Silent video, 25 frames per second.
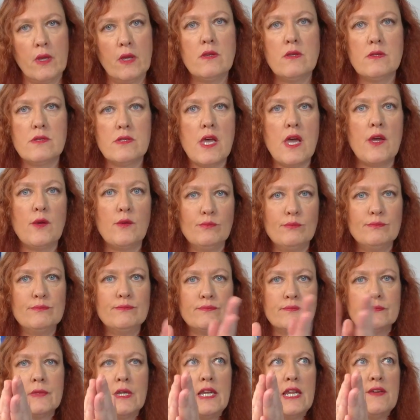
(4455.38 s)
So
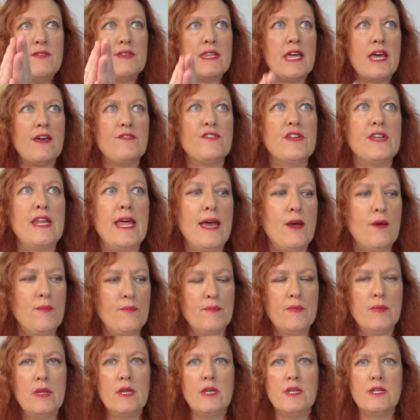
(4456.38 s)
leave it there for now.
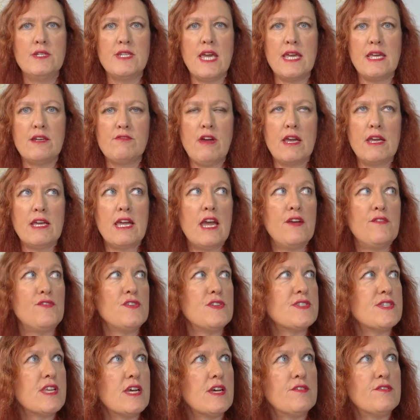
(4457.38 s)
Take great care of
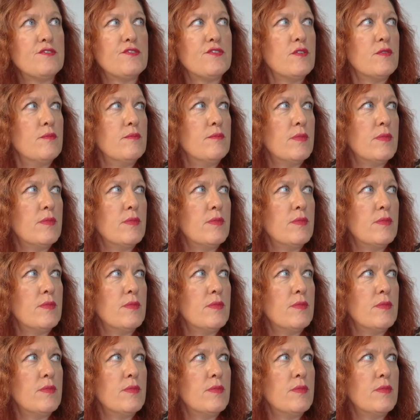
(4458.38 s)
yourself.